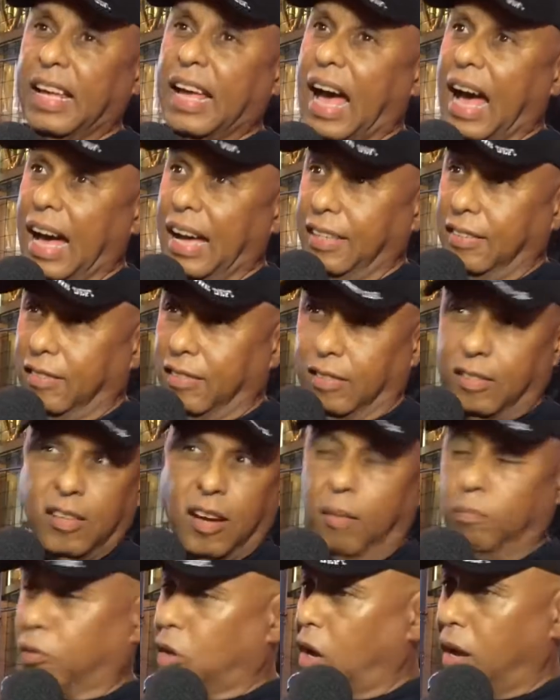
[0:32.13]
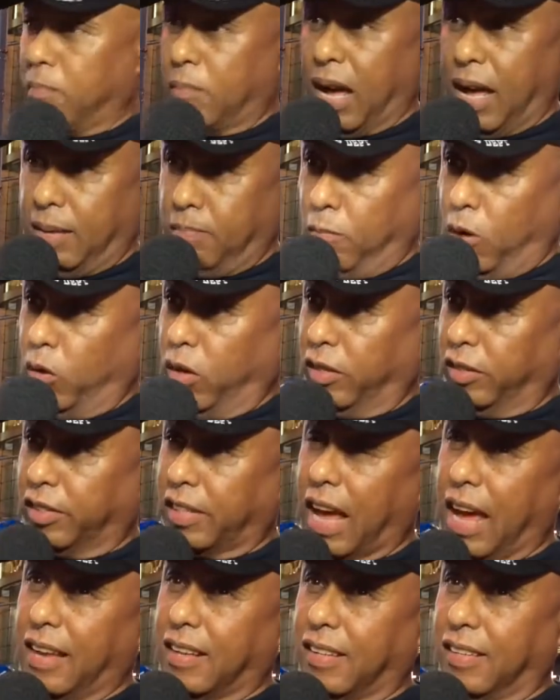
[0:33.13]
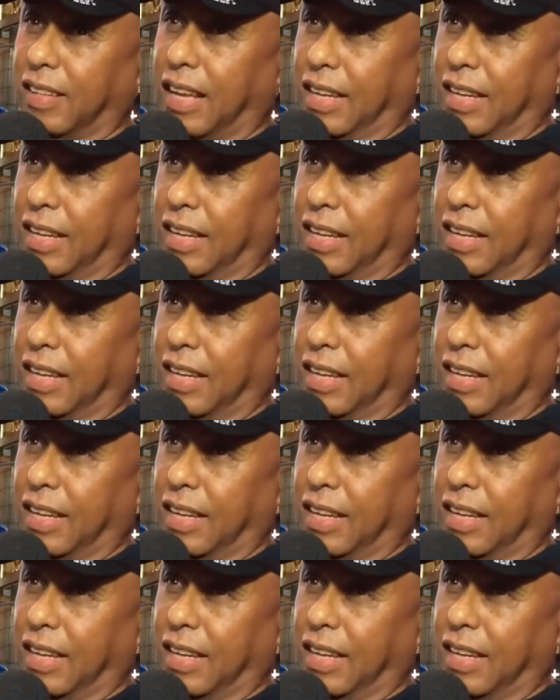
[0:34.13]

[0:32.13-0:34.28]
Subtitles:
I jumped on my motorcycle.